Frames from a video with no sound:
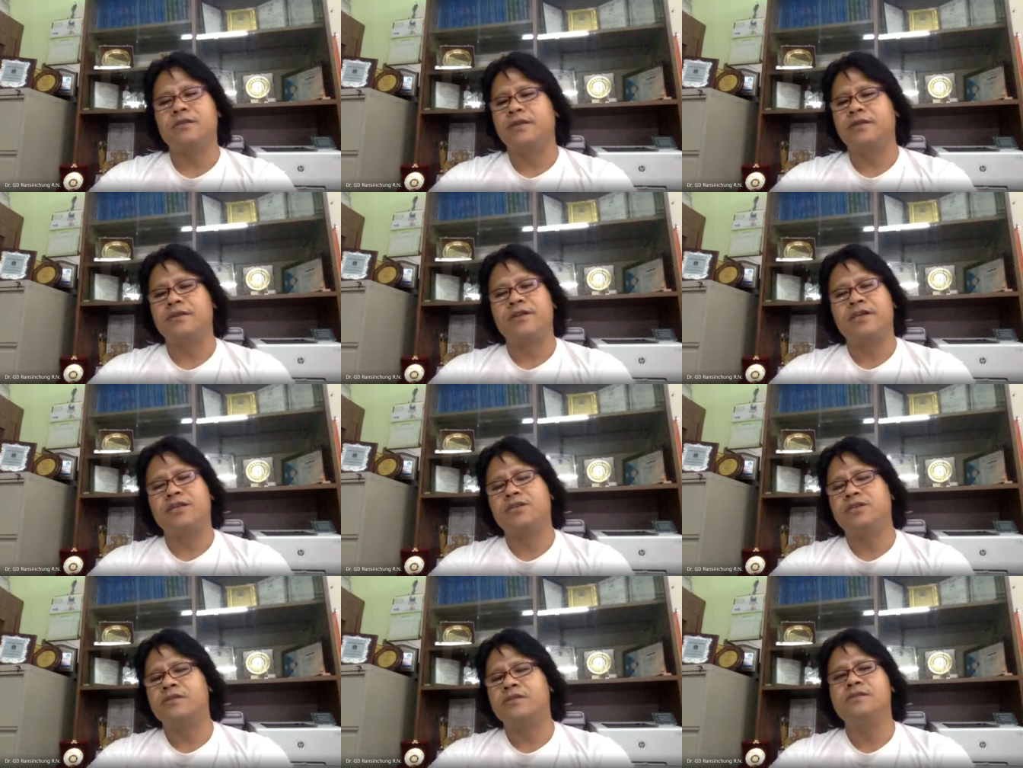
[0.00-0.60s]

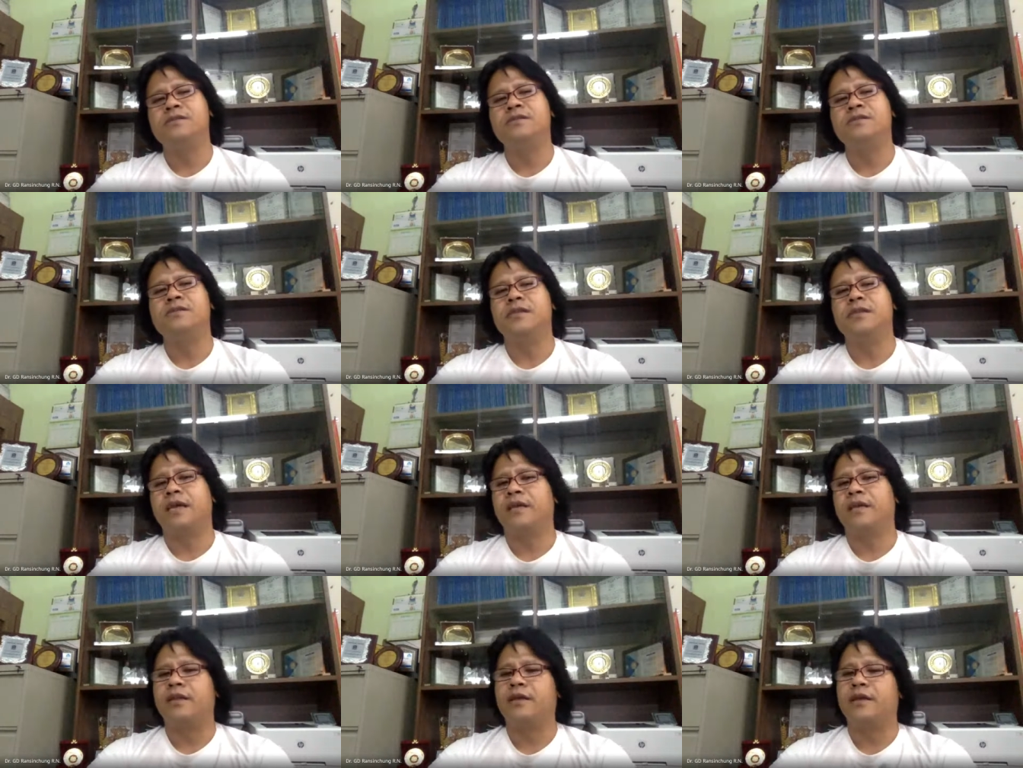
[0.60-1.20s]
directions
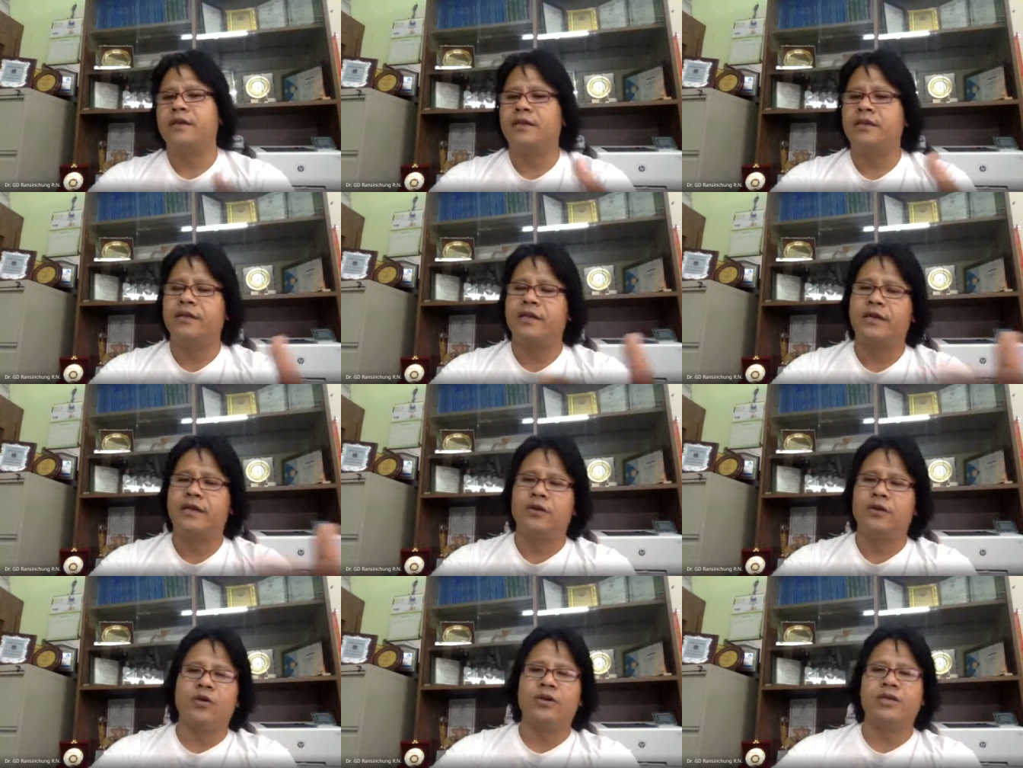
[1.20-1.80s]
and in
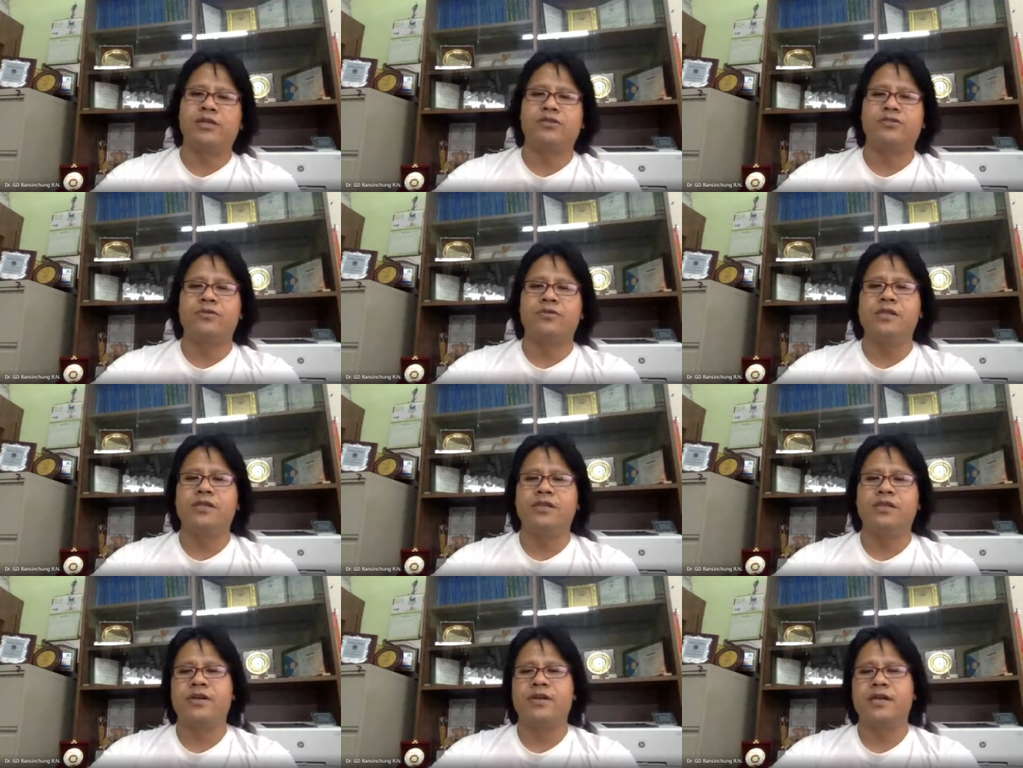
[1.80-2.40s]
the
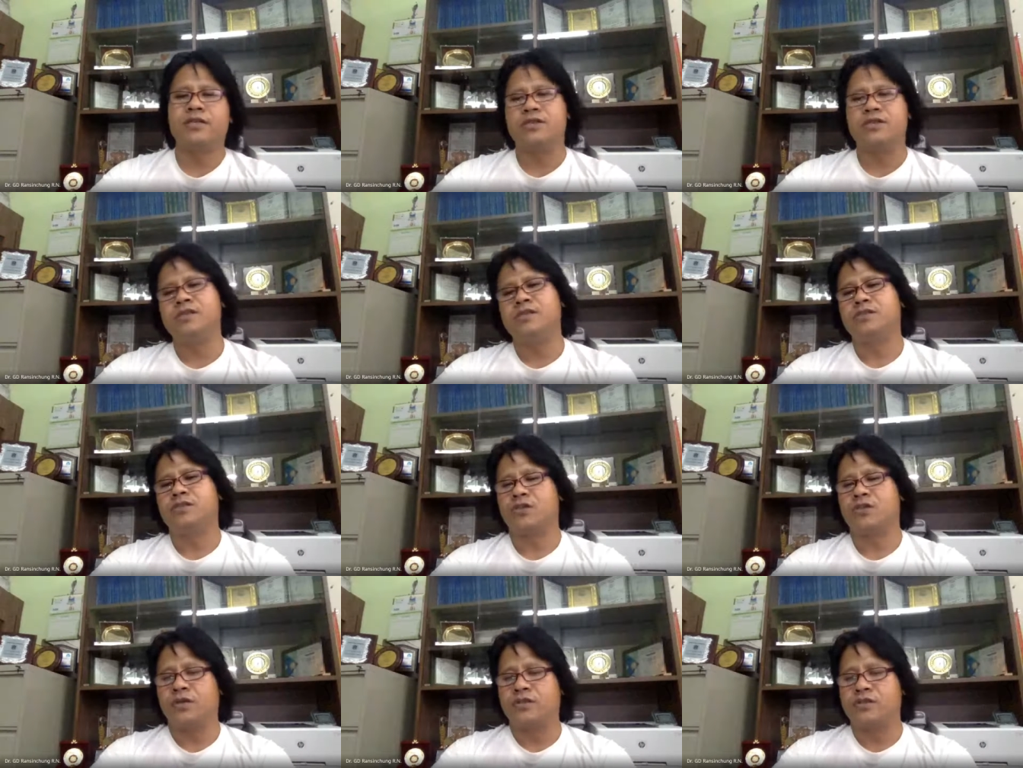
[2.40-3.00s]
longitudinal direction
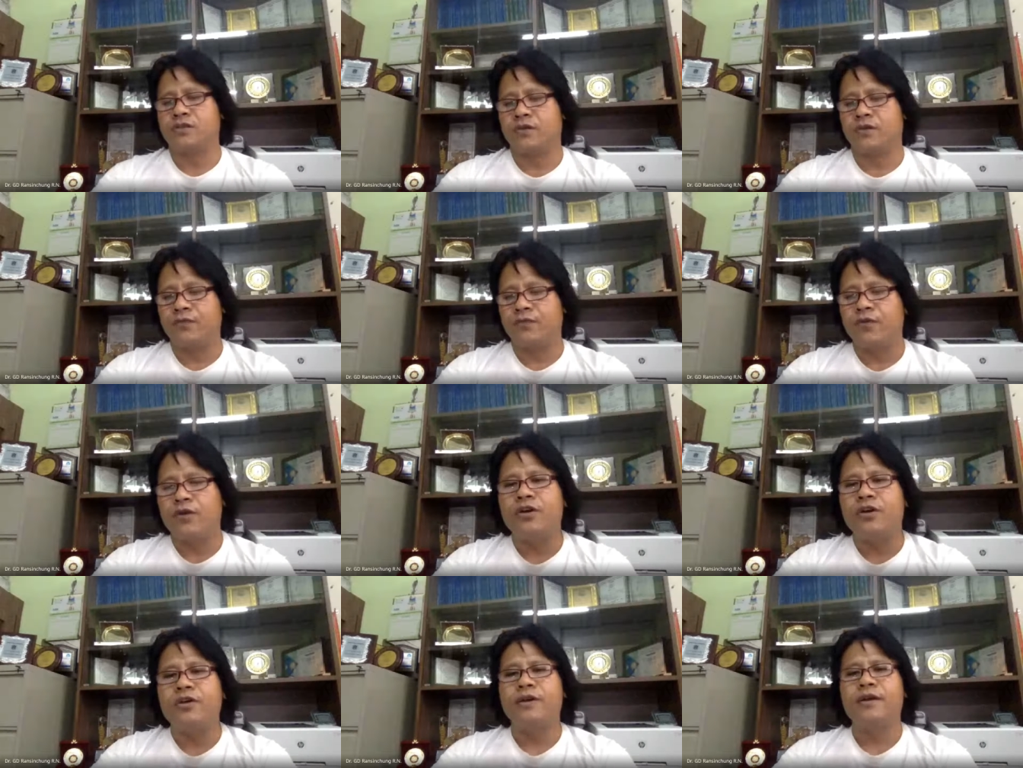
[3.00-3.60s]
and so on and so
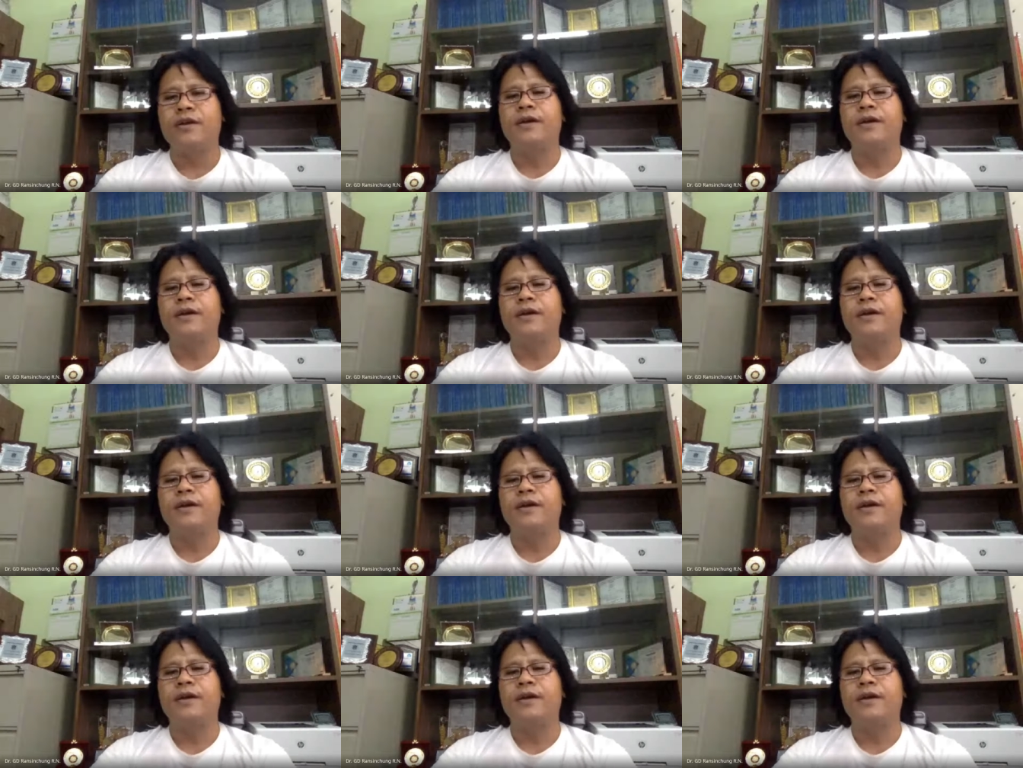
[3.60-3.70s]
forth.